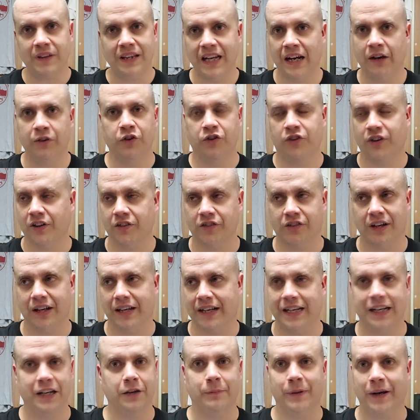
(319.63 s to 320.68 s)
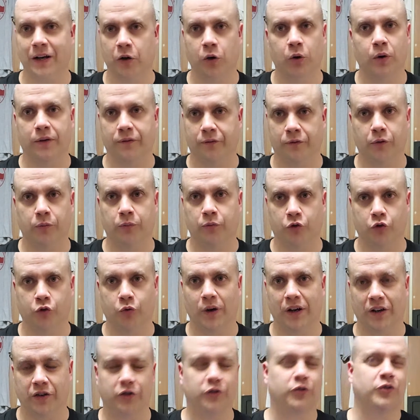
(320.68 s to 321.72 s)
ever since then, he's been going from
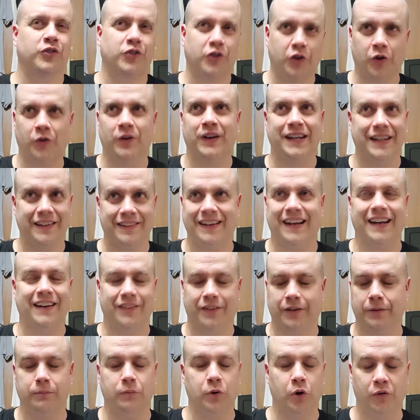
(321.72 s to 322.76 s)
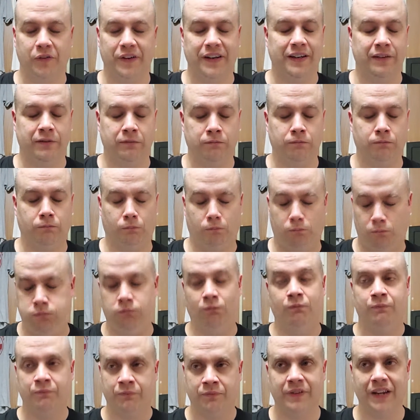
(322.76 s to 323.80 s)
strength to sure, he's had some movies
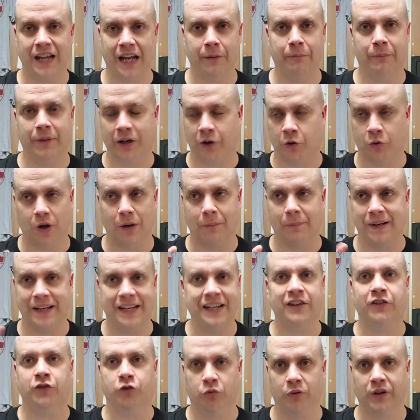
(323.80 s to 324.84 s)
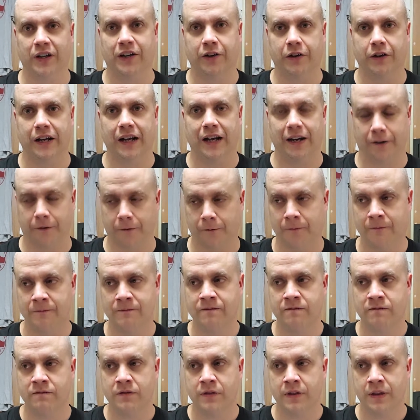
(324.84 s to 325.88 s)
that have been great, but he's a really good actor.
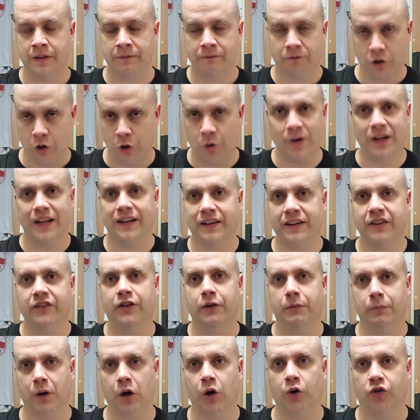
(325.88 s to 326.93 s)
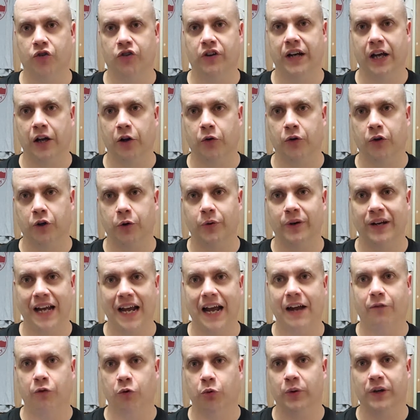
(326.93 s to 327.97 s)
You get these components together and you can
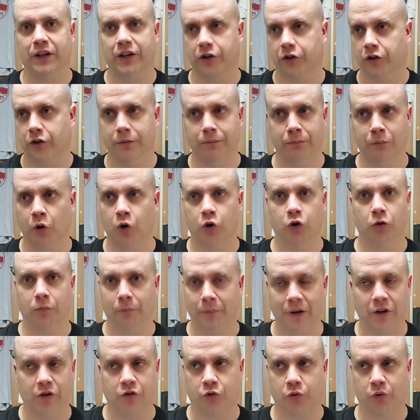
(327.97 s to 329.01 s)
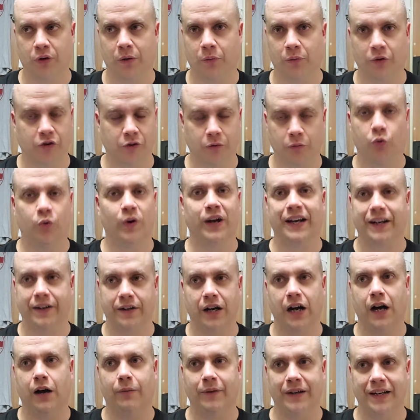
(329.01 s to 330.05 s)
have a really good murder mystery with some great
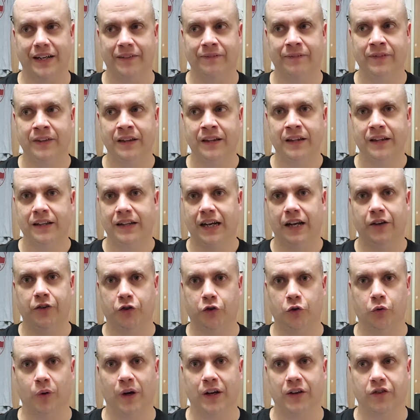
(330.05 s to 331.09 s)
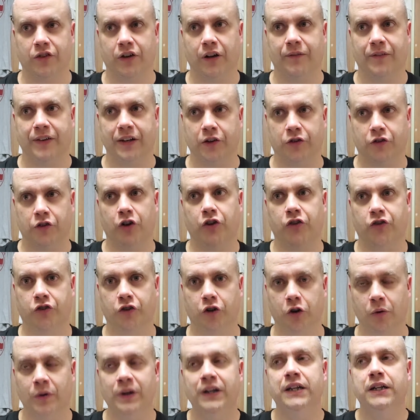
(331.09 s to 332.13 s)
comedy and some great stuff. And it's
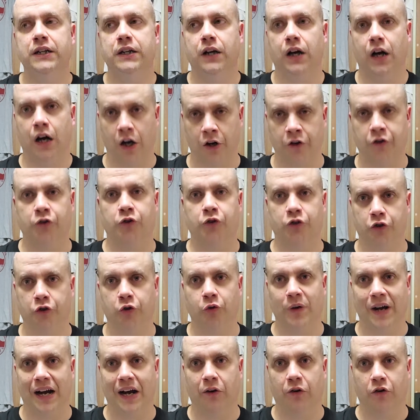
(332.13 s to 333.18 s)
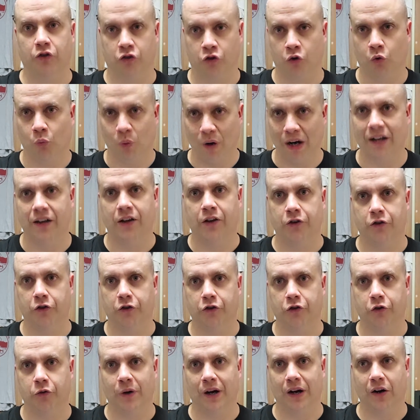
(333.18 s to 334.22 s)
also under two hours, well under
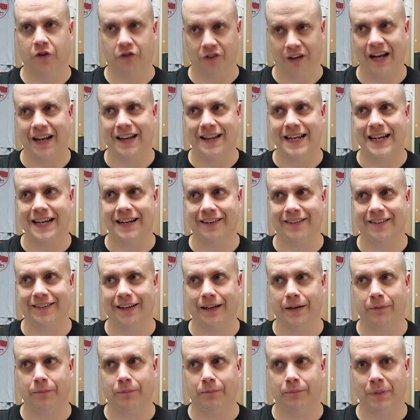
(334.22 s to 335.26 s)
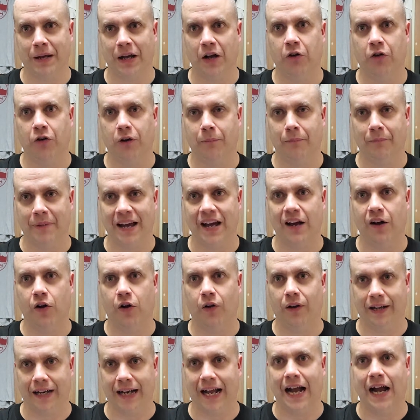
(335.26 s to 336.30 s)
two hours. I think it's like bell to
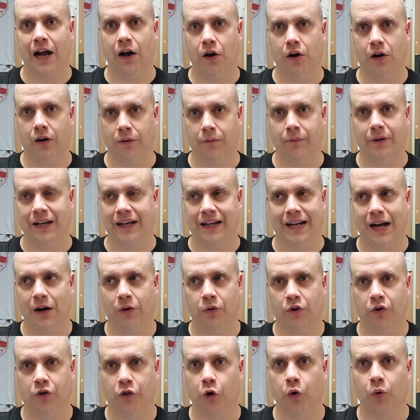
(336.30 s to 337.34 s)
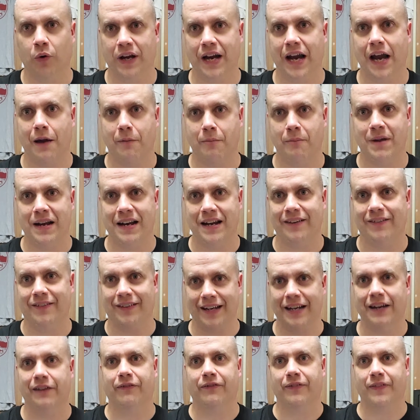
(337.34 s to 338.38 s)
bell, an hour, an hour 38 minutes,
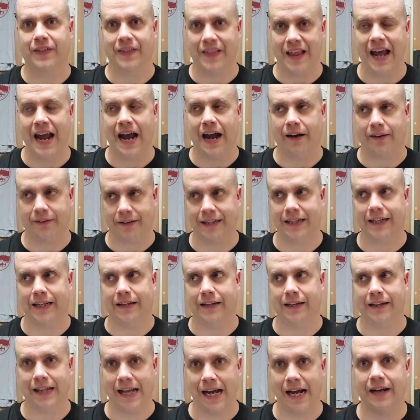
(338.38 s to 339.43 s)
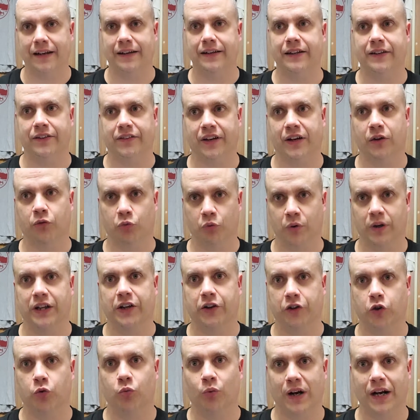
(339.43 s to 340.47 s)
if that. And that is a really
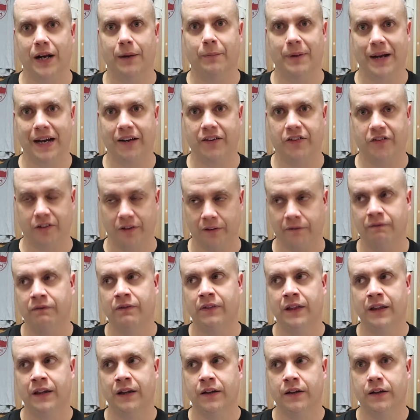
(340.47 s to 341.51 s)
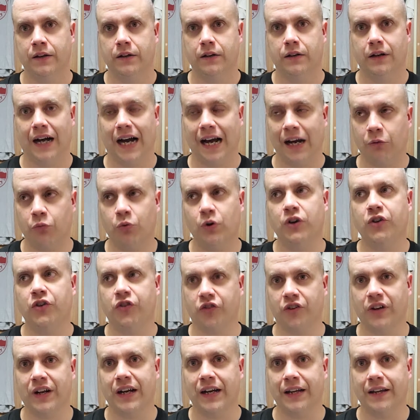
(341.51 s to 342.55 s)
good way to pace it. I will
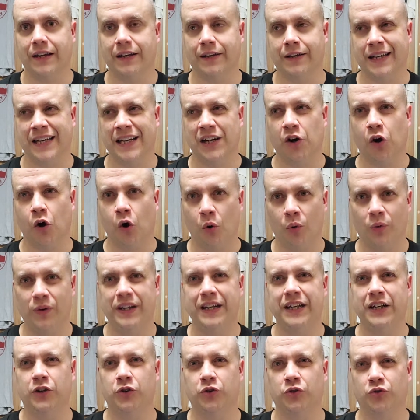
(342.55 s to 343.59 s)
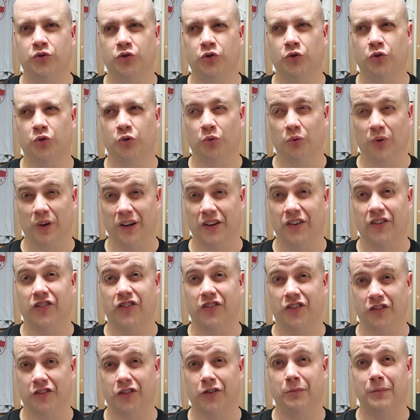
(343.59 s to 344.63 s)
say that the only
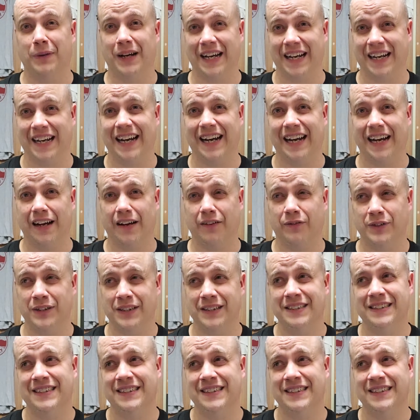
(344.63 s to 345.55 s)
criticism I have,